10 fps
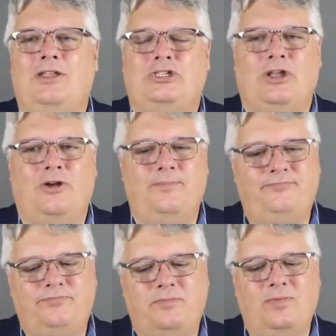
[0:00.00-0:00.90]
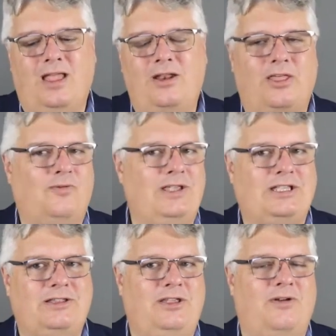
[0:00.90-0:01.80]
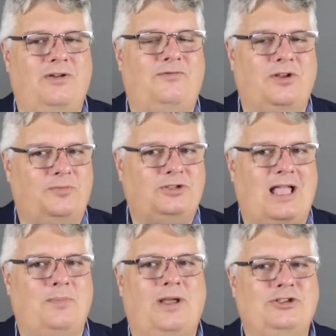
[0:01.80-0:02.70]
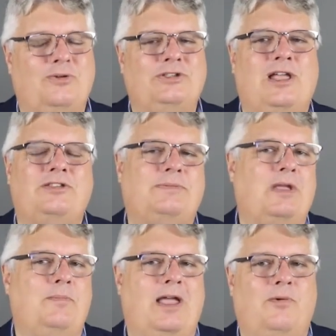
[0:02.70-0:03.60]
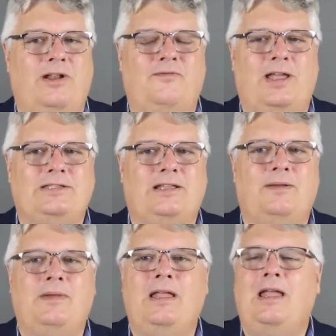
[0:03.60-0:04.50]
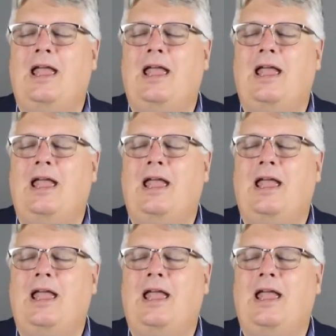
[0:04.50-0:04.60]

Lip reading: So another reason, if their stock price goes down, somebody might want to invest in them.